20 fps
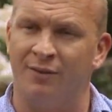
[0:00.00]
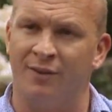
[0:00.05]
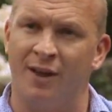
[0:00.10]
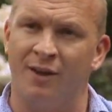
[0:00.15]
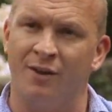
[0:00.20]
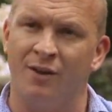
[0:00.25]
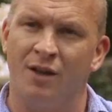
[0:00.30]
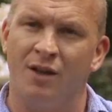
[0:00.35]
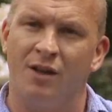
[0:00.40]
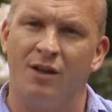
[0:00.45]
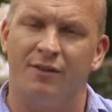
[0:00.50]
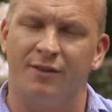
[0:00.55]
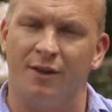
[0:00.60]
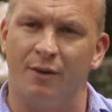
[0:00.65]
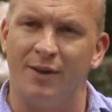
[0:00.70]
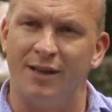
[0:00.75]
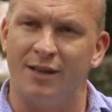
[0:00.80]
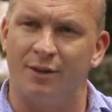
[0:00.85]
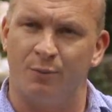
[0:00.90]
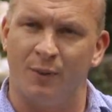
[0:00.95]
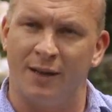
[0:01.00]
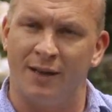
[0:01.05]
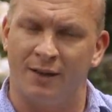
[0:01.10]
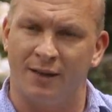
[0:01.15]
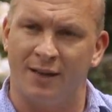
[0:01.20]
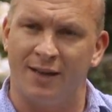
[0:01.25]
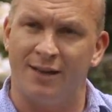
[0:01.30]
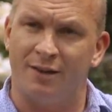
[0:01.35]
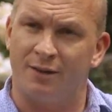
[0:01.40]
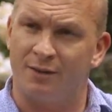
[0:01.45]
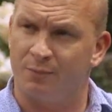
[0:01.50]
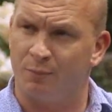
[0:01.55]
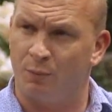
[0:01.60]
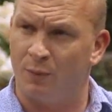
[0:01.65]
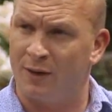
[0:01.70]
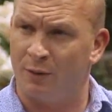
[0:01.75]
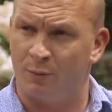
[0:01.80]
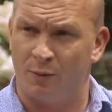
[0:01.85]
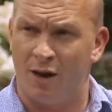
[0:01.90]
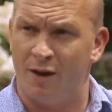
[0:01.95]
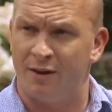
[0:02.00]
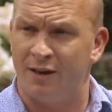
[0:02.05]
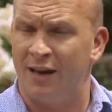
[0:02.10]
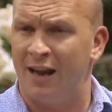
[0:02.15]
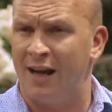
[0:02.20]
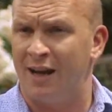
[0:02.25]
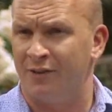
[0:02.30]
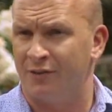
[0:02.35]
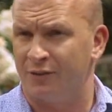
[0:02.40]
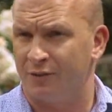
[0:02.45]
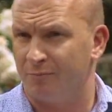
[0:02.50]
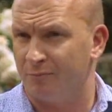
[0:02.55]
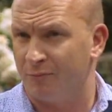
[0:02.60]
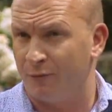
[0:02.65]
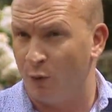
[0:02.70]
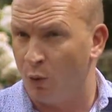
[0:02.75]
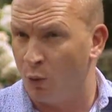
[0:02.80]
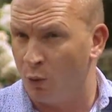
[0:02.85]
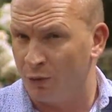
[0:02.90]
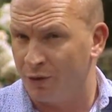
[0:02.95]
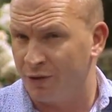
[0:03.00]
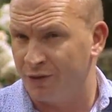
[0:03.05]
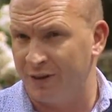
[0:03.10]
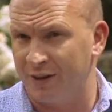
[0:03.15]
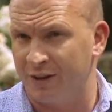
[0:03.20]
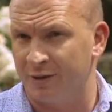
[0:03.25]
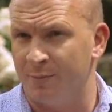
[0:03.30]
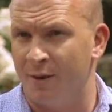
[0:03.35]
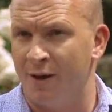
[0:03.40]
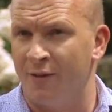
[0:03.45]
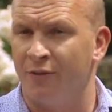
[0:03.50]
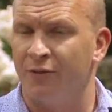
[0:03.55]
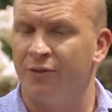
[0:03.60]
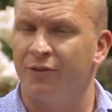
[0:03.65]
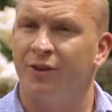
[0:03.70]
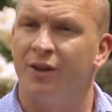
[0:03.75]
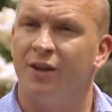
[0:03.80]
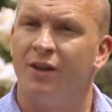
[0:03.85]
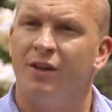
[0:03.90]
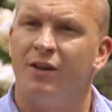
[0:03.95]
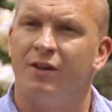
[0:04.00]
So each wig will only last 4 to 6 months.